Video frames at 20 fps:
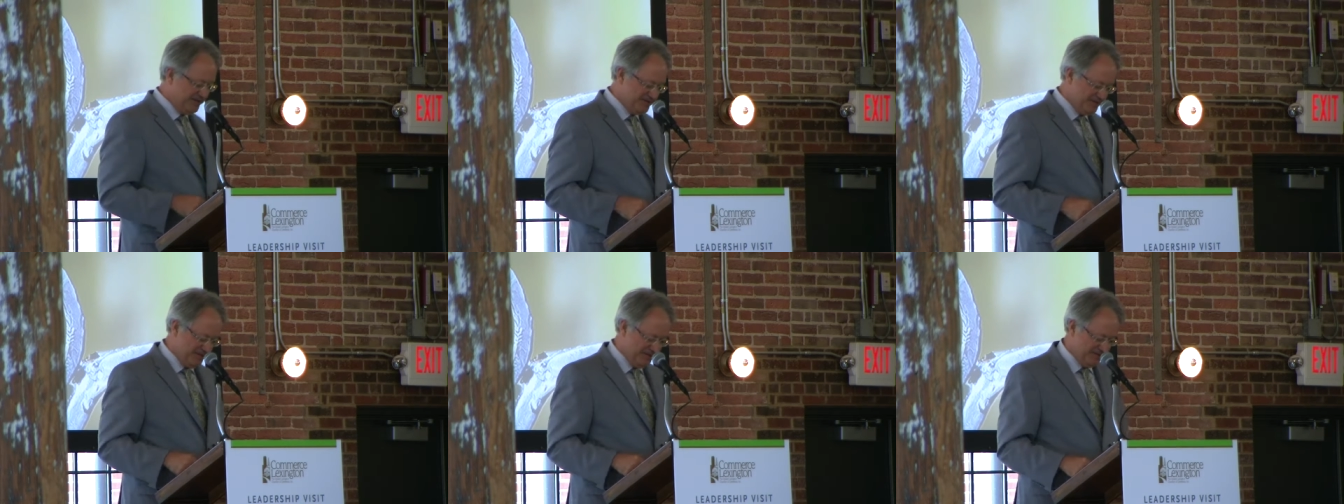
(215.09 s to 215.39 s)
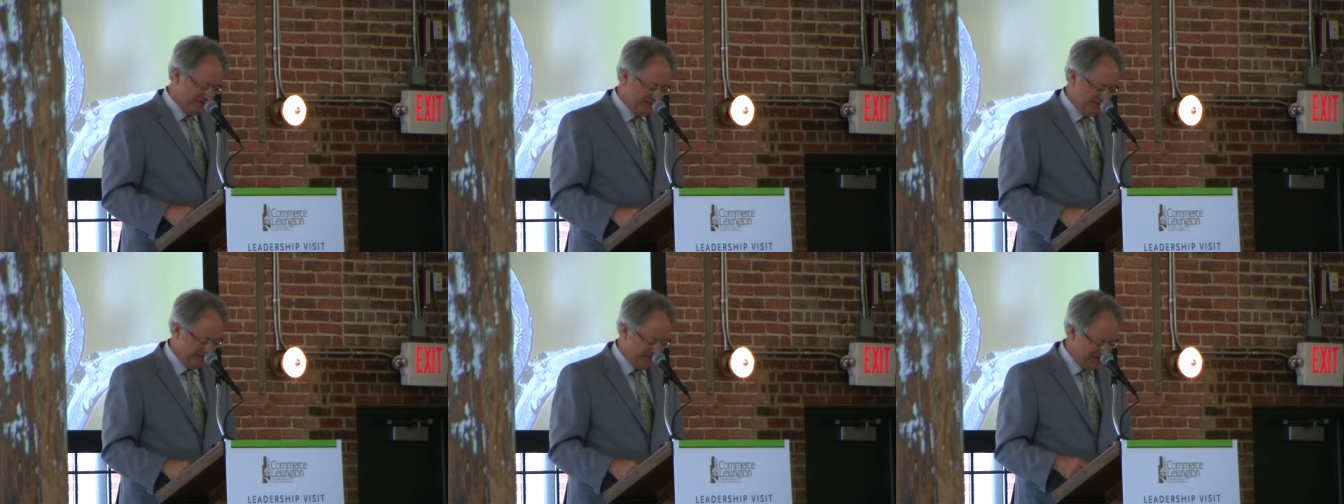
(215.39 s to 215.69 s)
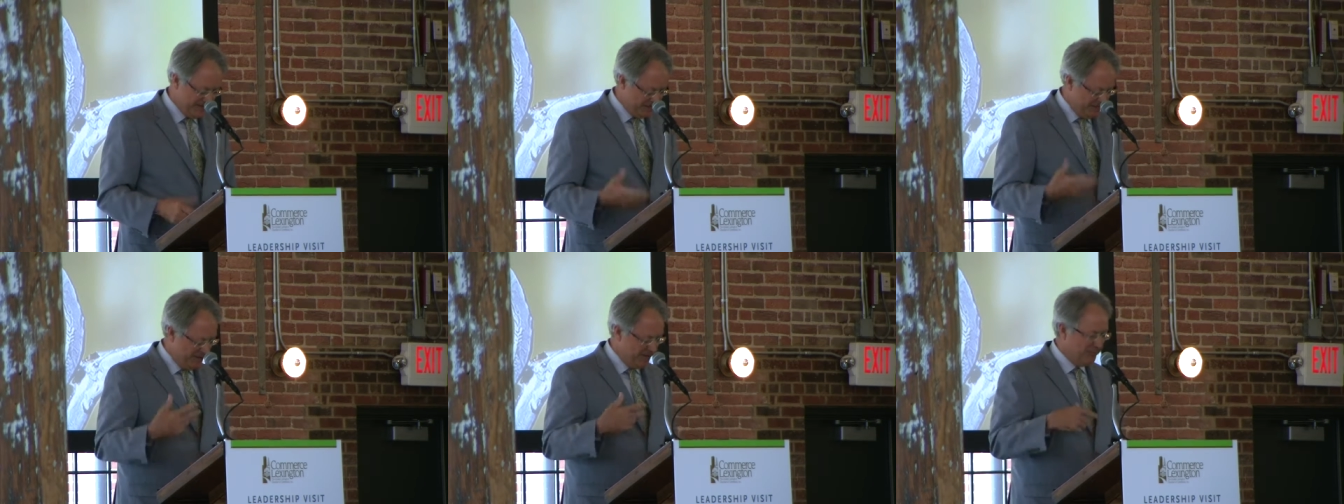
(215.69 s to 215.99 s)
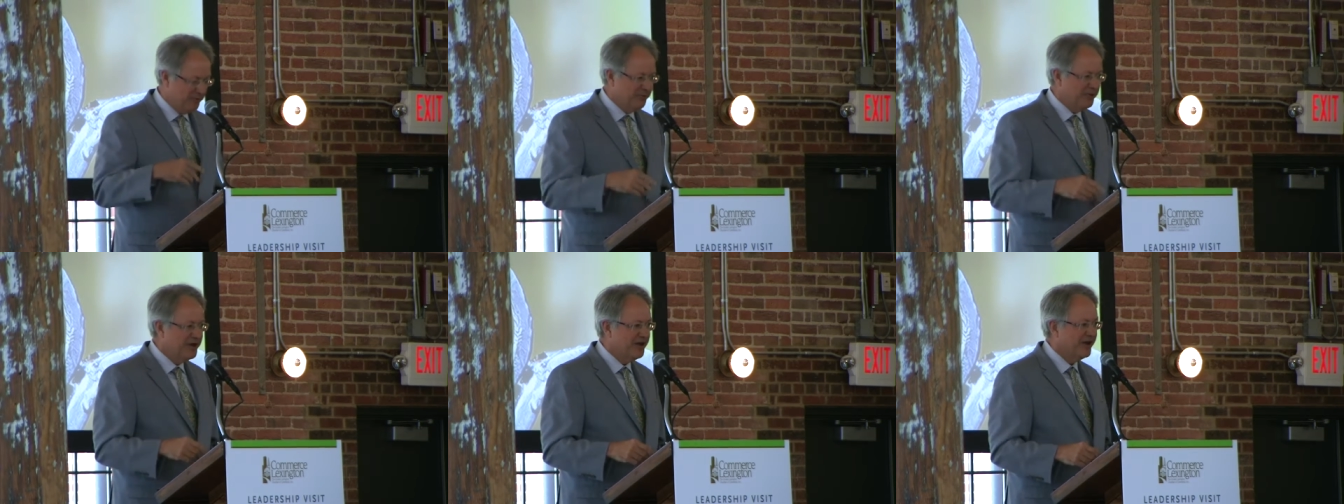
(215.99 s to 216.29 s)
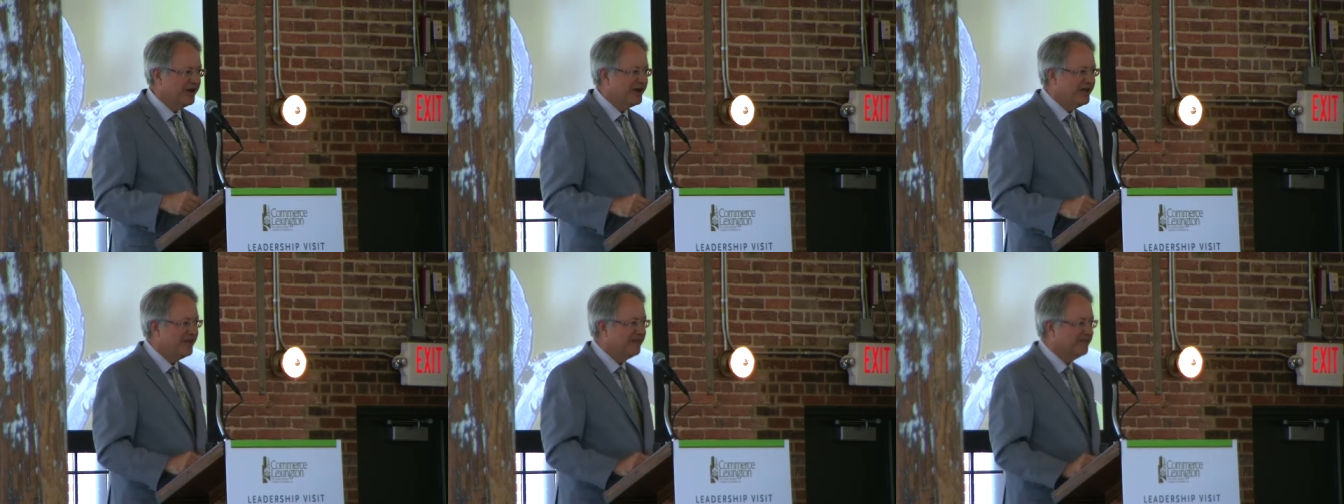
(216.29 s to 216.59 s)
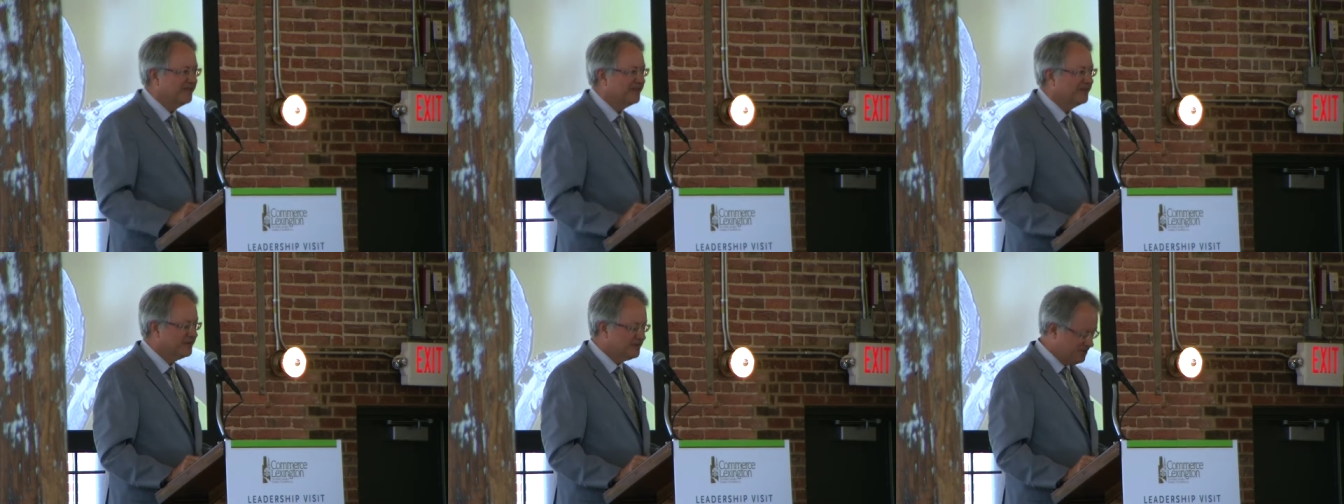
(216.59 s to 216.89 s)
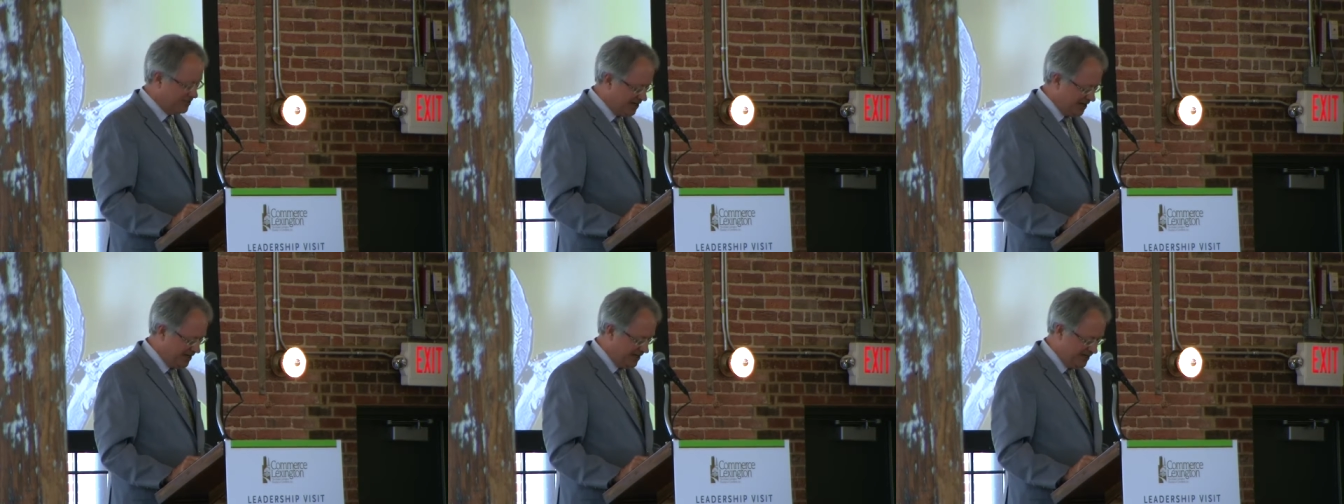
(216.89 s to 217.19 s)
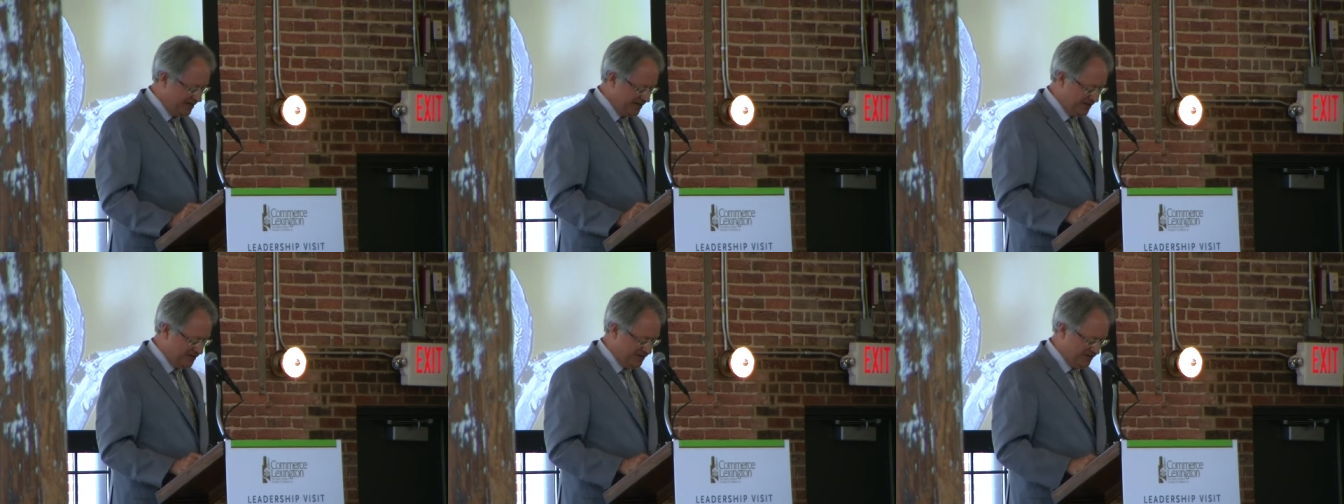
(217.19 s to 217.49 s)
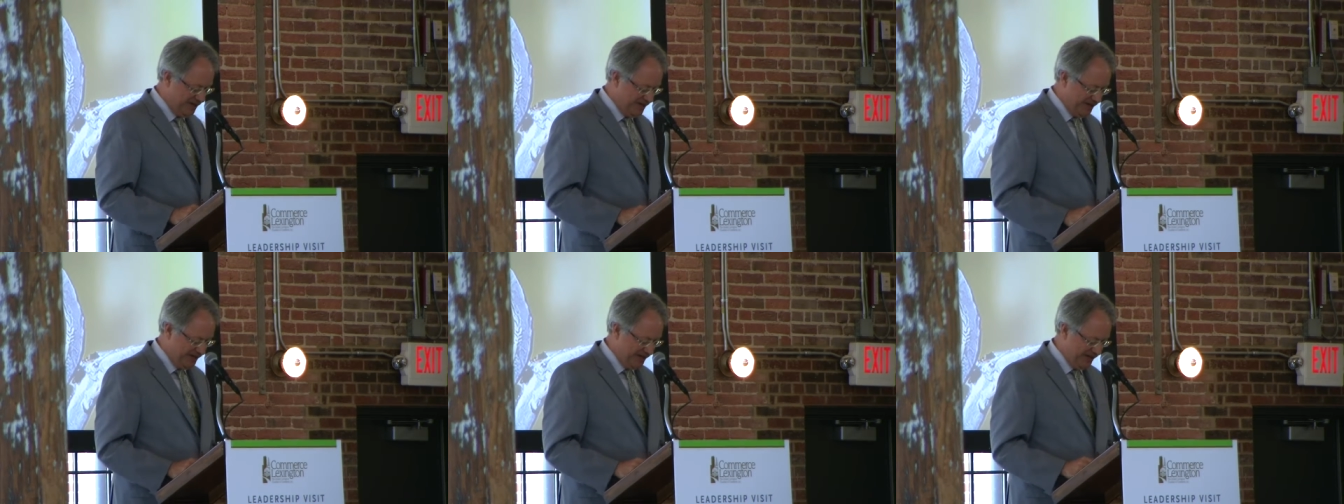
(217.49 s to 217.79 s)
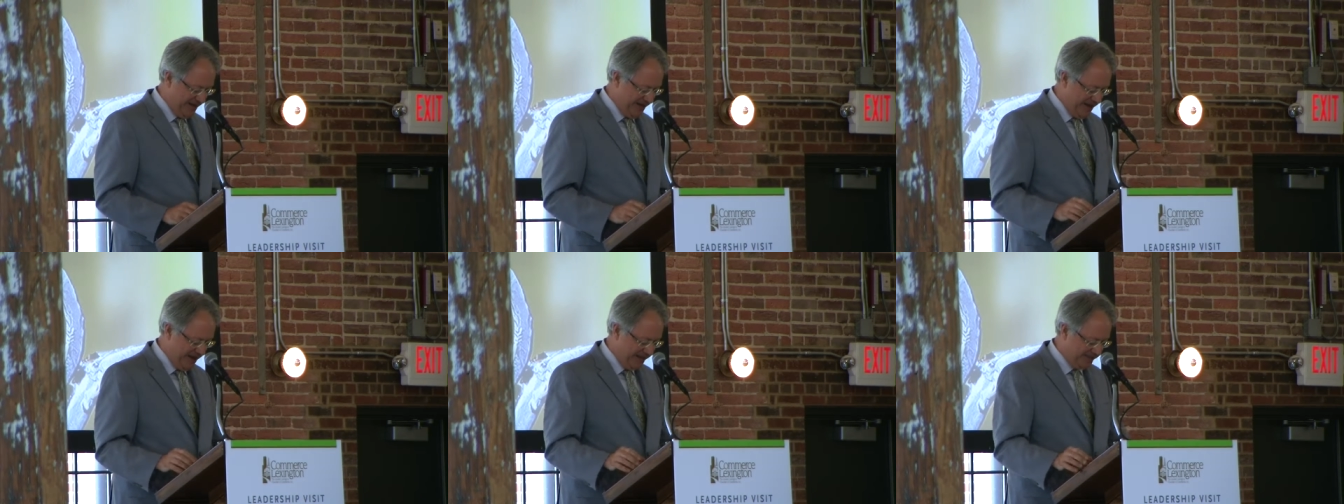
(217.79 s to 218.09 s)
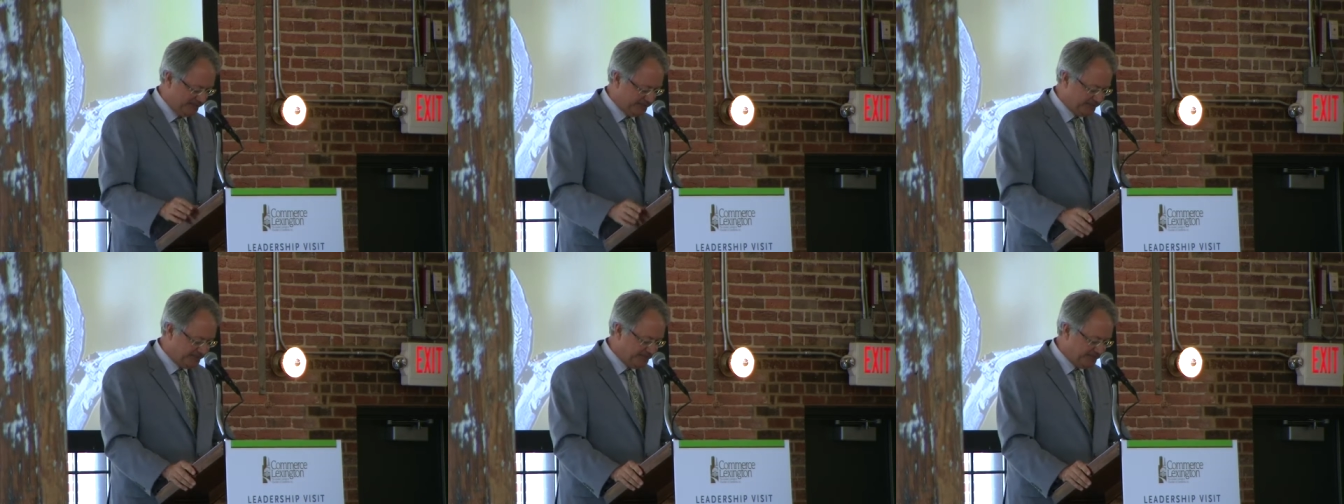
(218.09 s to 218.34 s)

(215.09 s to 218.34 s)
So maybe we ought to have a little trade of that.